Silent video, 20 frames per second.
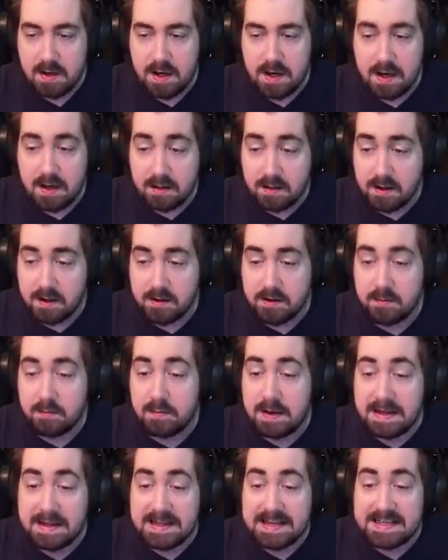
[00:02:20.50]
A lot of the
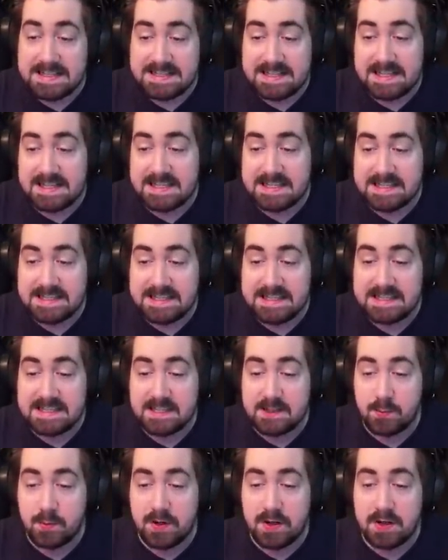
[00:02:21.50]
melee ascendancies
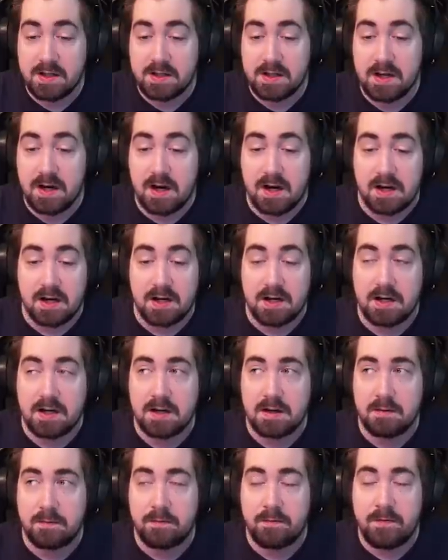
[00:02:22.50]
as well
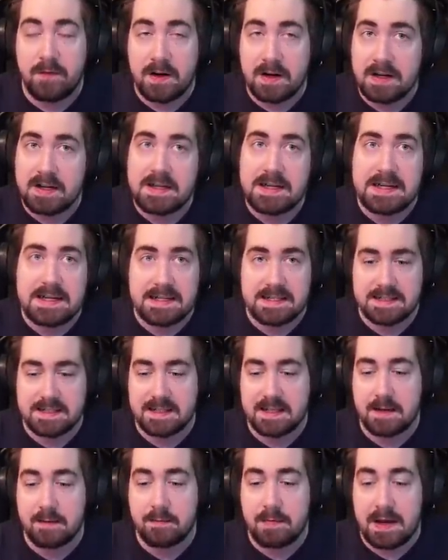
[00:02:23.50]
are very
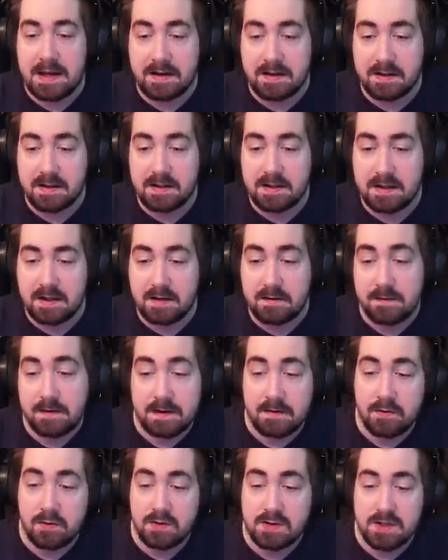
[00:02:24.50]
easily abandoned in
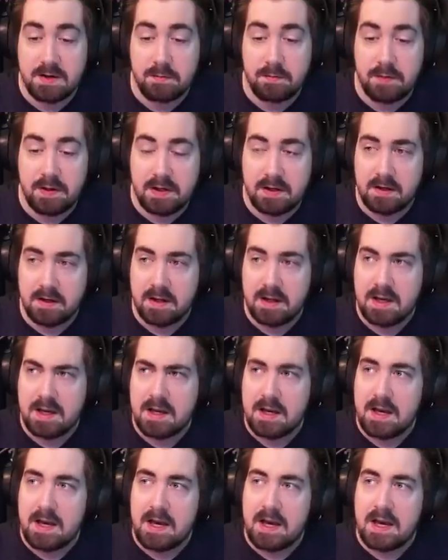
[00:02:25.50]
favor of champion.
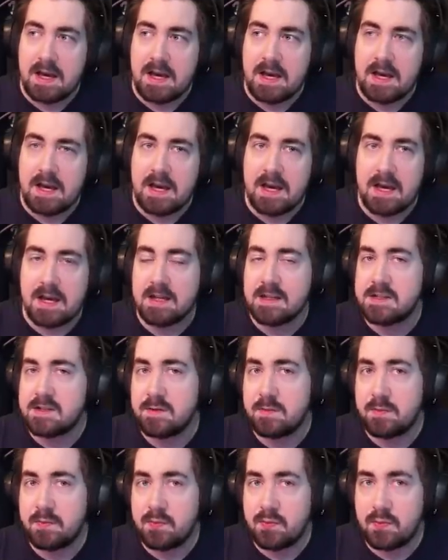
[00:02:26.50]
And
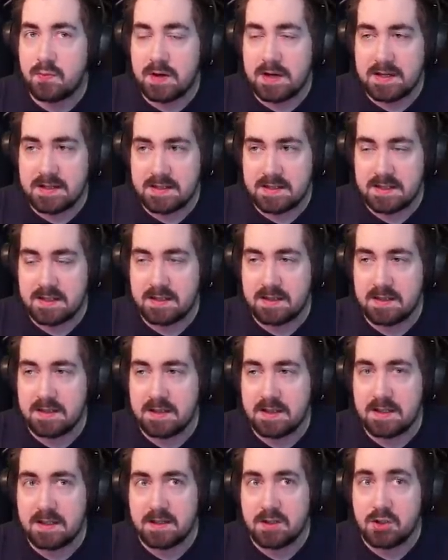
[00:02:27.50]

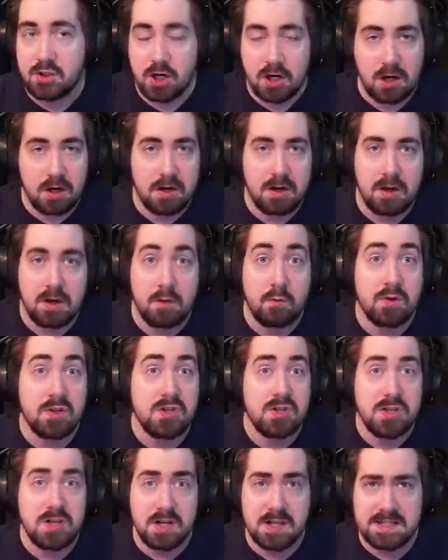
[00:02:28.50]
surprisingly, Juggernaut, which
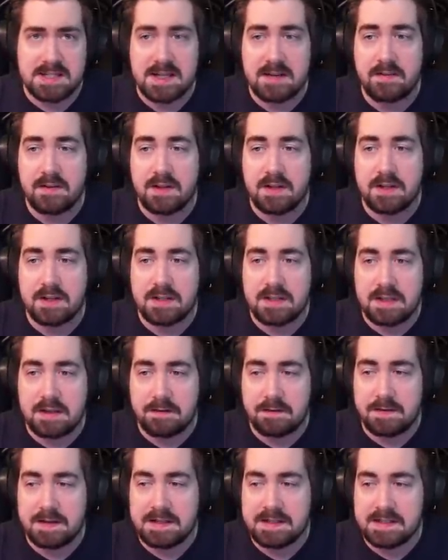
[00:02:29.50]
does have a lot of
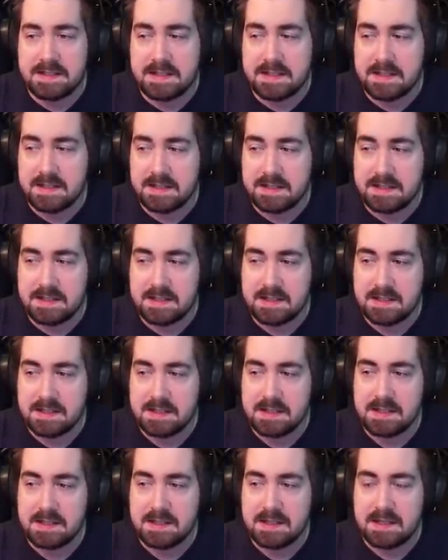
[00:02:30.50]
defenses,
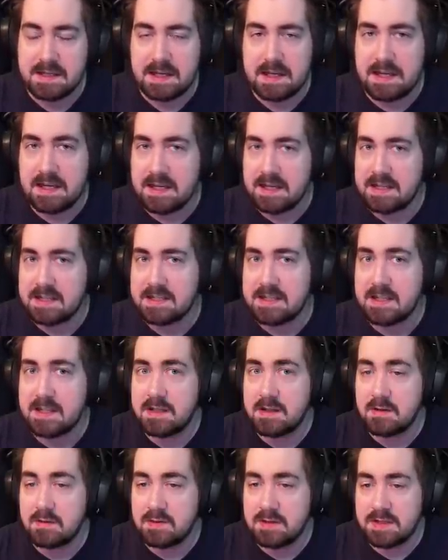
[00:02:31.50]
it isn't
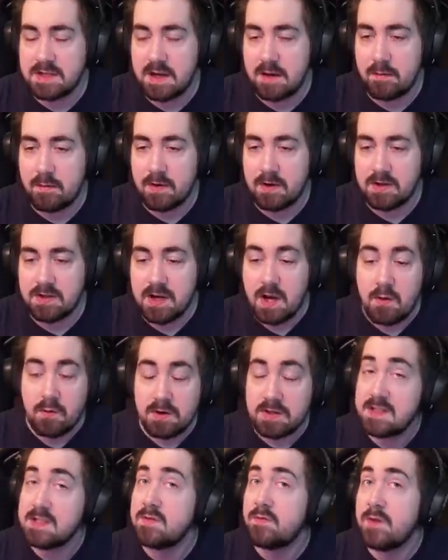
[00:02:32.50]
used that much,
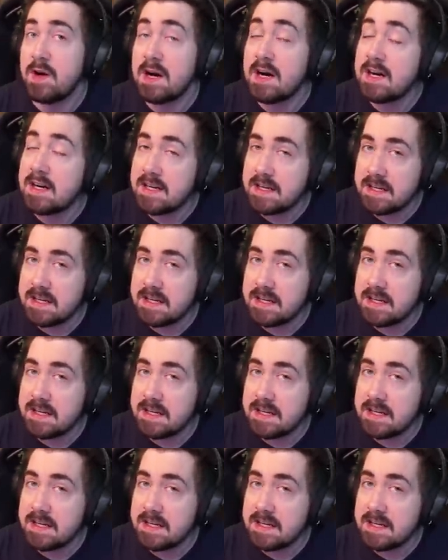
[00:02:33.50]
which is very